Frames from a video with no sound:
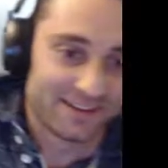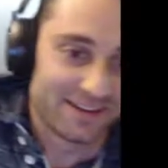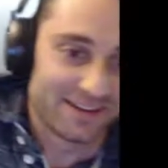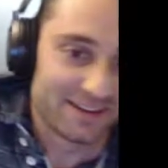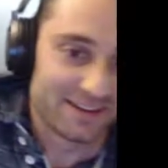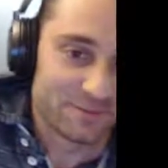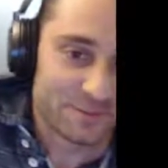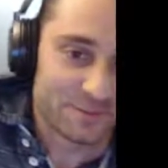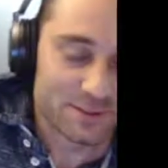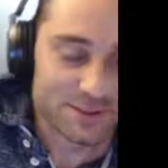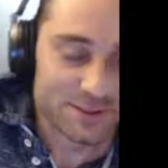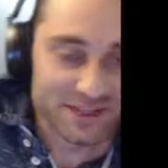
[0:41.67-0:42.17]

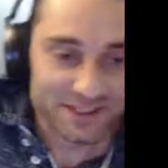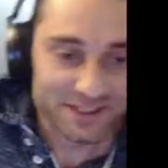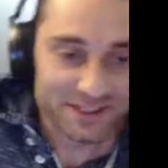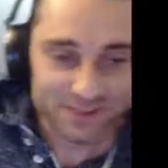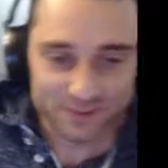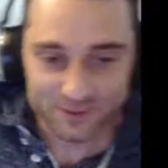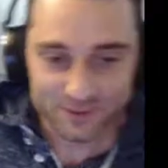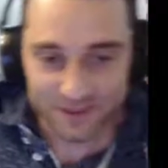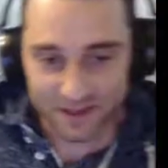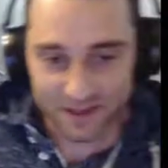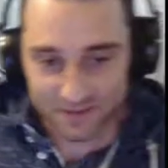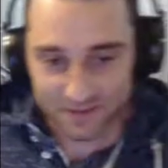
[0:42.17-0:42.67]
been trying to do
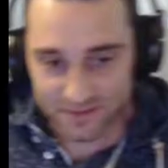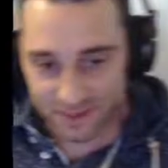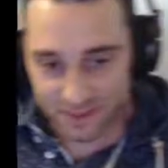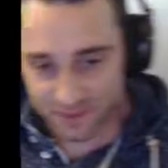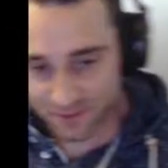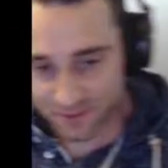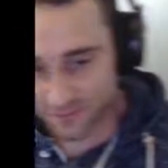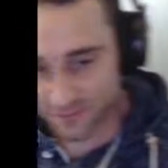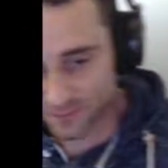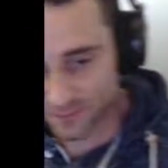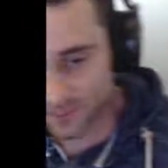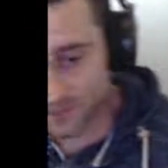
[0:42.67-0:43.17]
a live
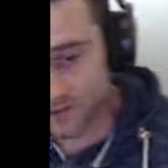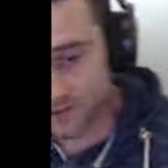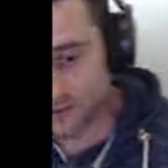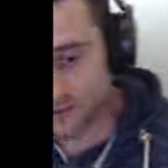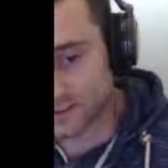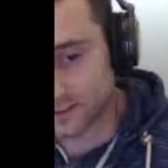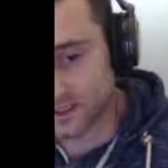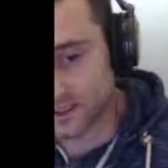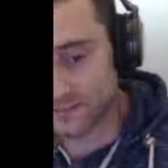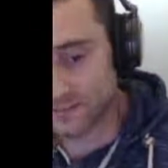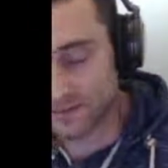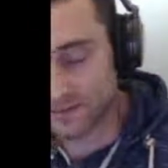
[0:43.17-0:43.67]
session for a long
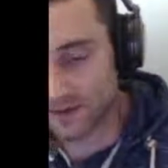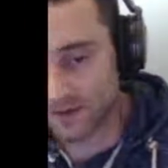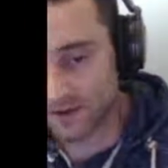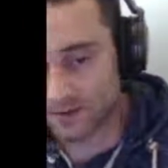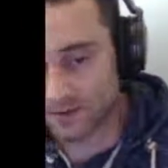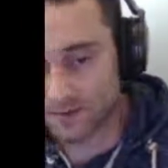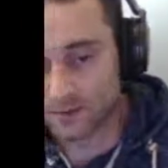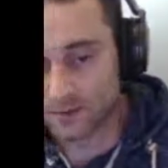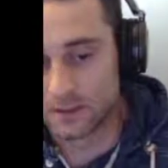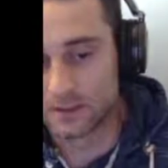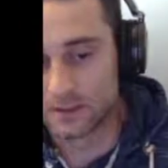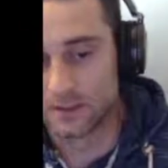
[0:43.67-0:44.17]
time
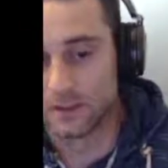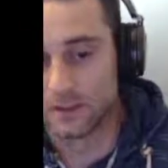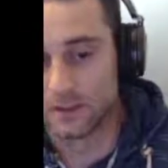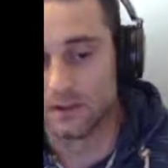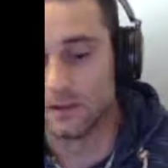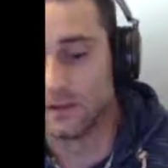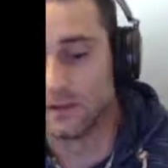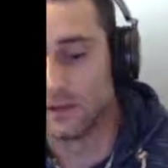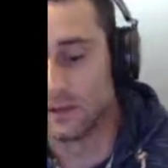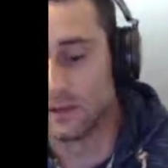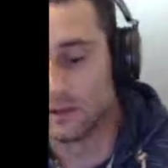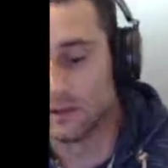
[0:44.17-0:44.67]
now.
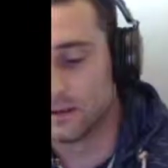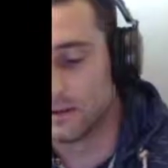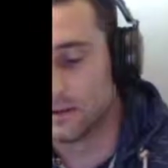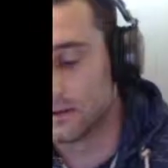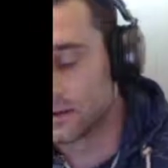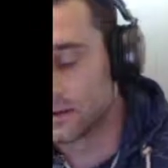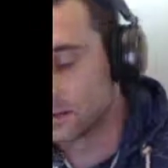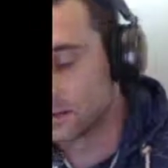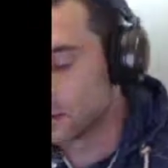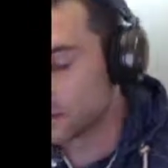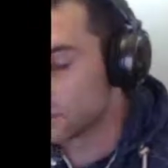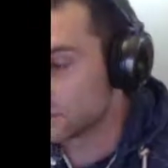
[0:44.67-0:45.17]
Did
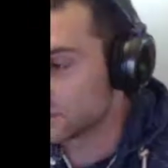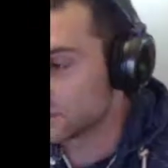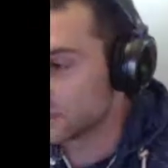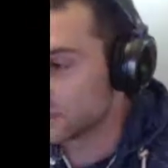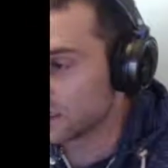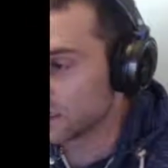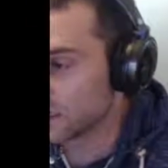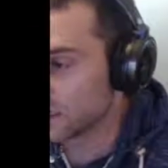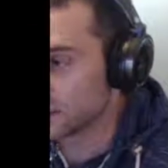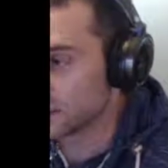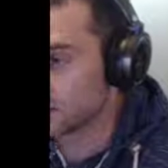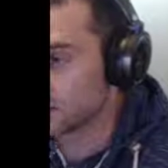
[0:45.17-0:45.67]
a couple
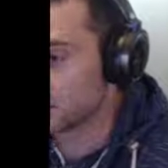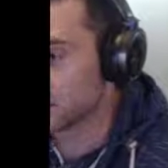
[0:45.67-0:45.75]
today.